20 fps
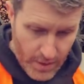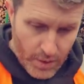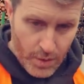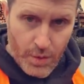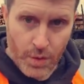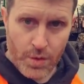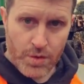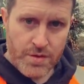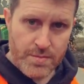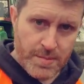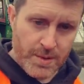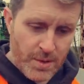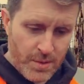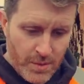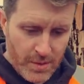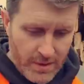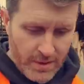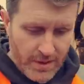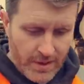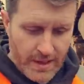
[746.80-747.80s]
Hose blue
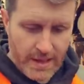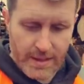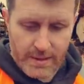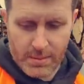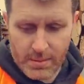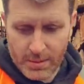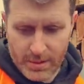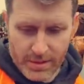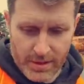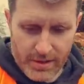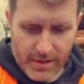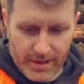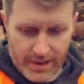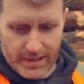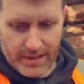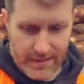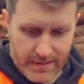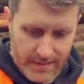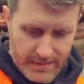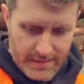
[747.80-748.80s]
on the elbow of the
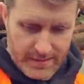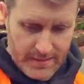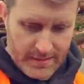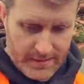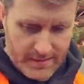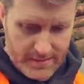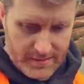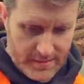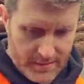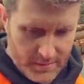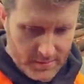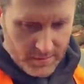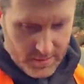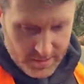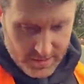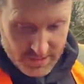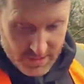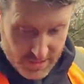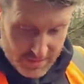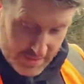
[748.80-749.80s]
crane,
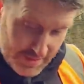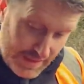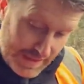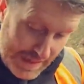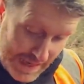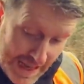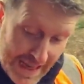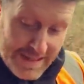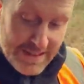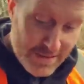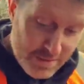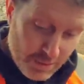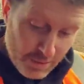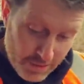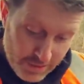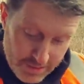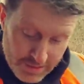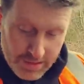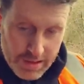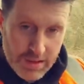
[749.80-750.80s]
which is the last
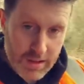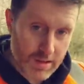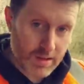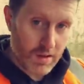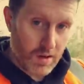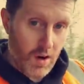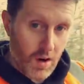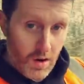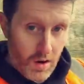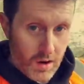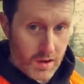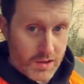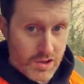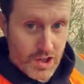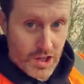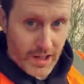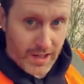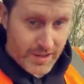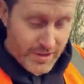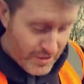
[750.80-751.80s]
one. They're all
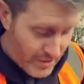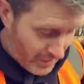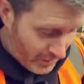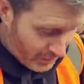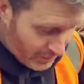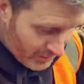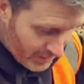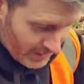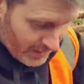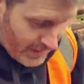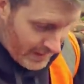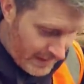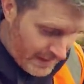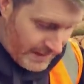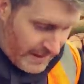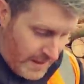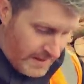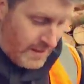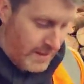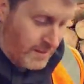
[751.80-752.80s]
changed now.
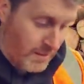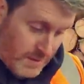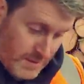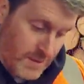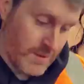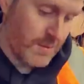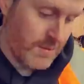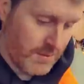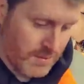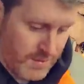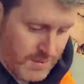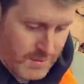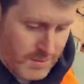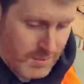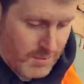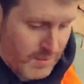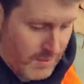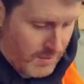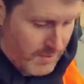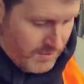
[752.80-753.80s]
Well, I
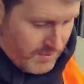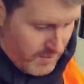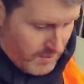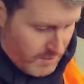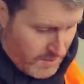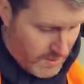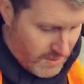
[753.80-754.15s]
will in a few